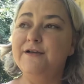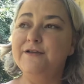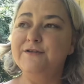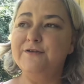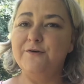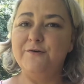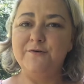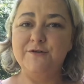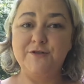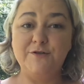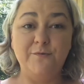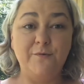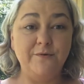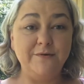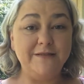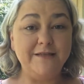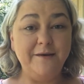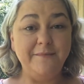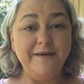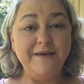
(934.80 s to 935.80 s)
So she
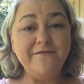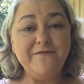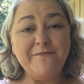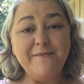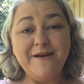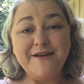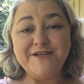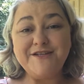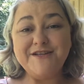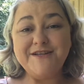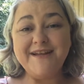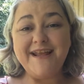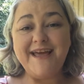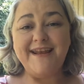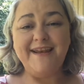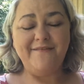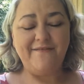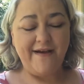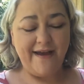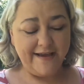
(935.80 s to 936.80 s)
won't tell me information,
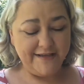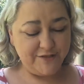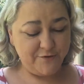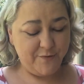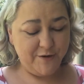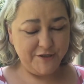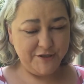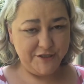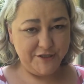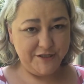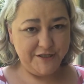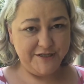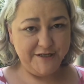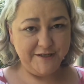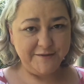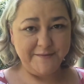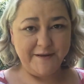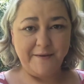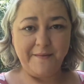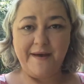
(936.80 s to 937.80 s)
and if I ask questions, she
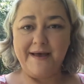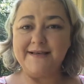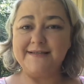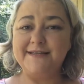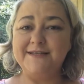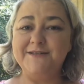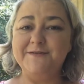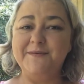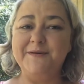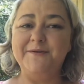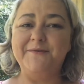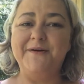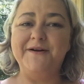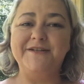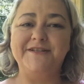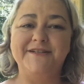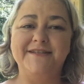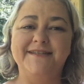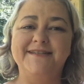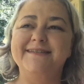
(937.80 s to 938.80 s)
tells me I'm asking too many
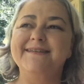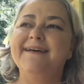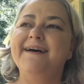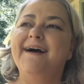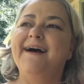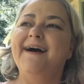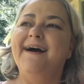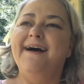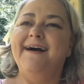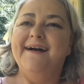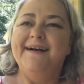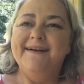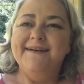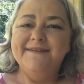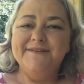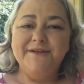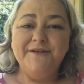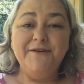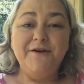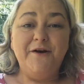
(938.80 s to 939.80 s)
questions.
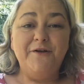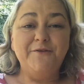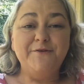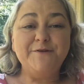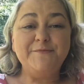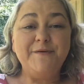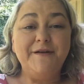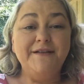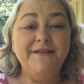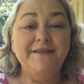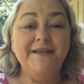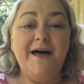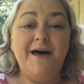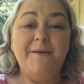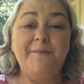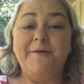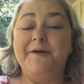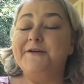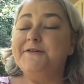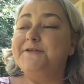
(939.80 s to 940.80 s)
So y'all, there's been a lot
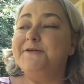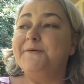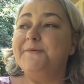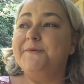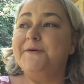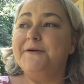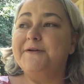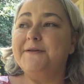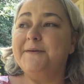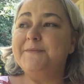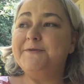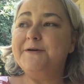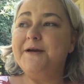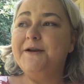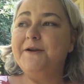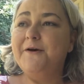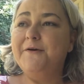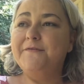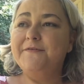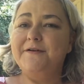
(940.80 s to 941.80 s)
of pressure at work I'm
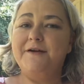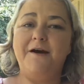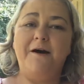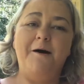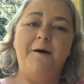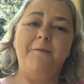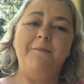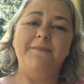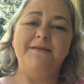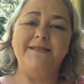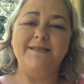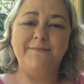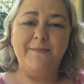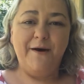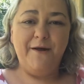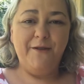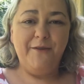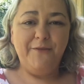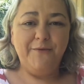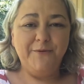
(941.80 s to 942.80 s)
trying to overcome and
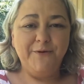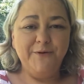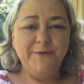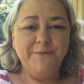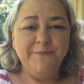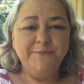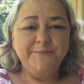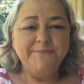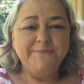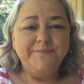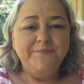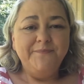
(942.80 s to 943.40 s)
smile through.